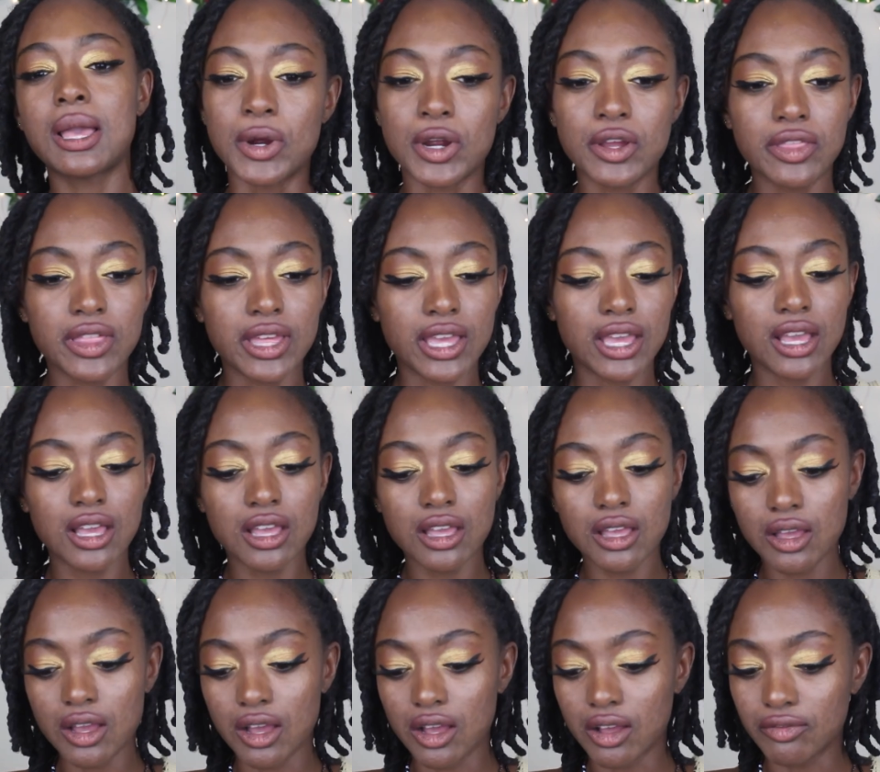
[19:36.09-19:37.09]
birthing
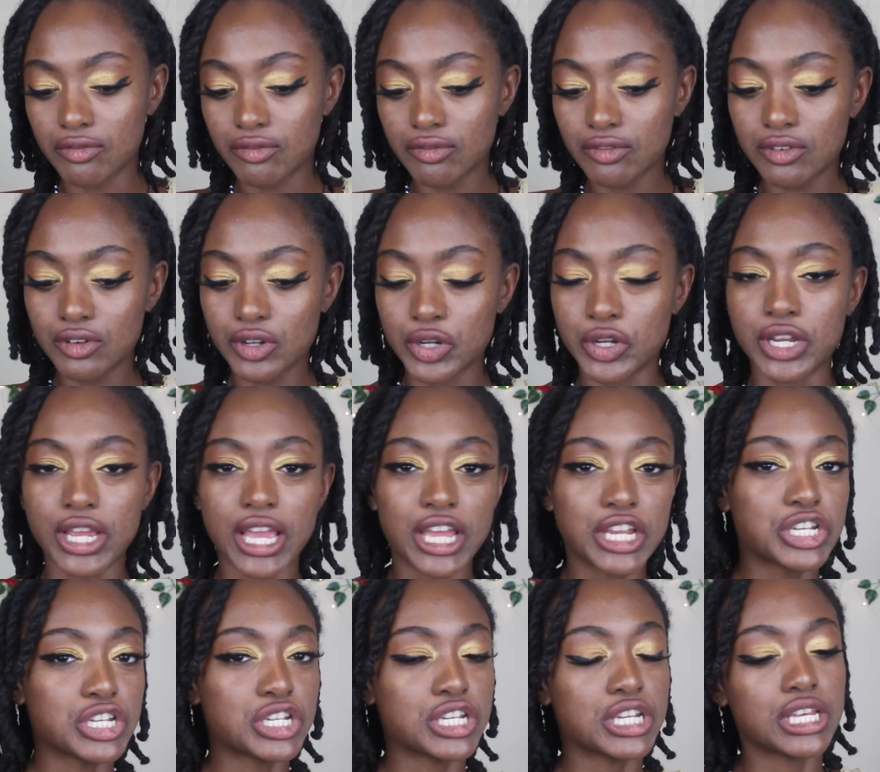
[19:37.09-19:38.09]
of
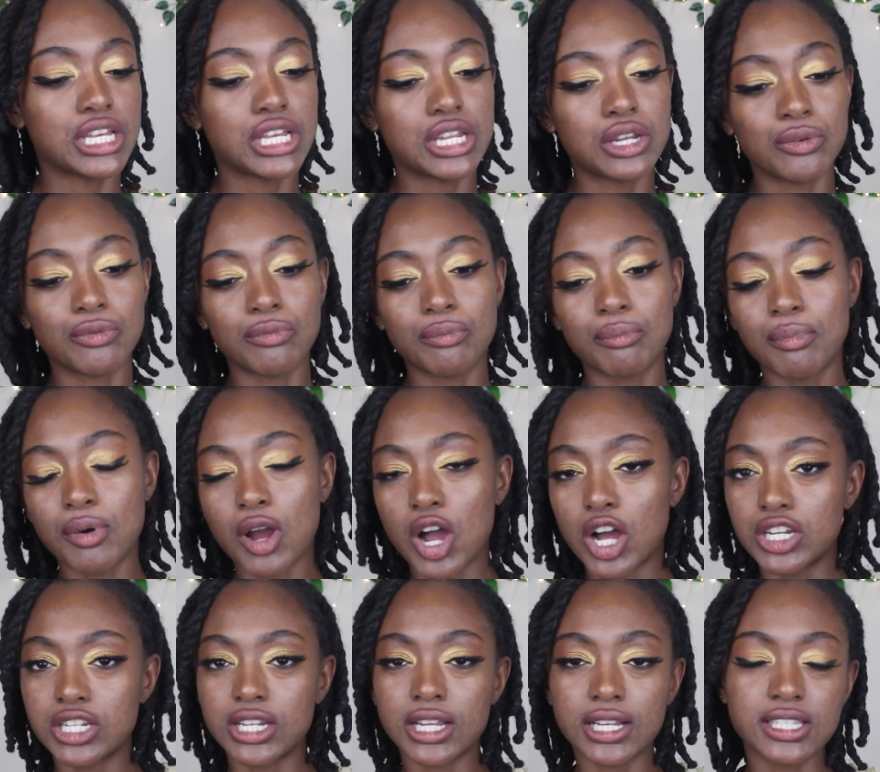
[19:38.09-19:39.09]
creation, of
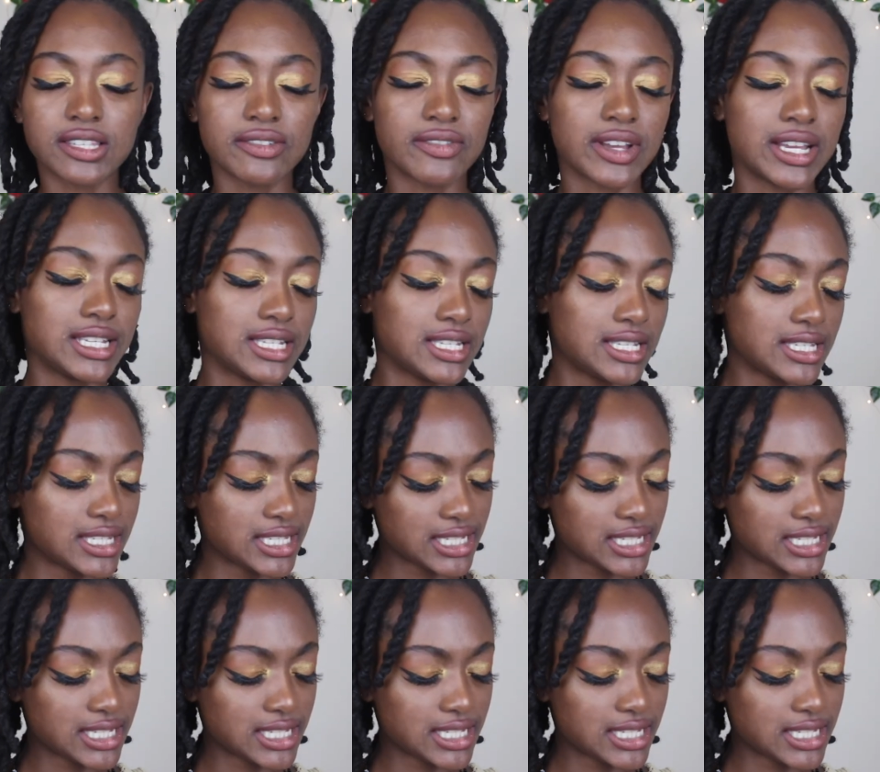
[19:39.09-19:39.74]
projects, of ideas.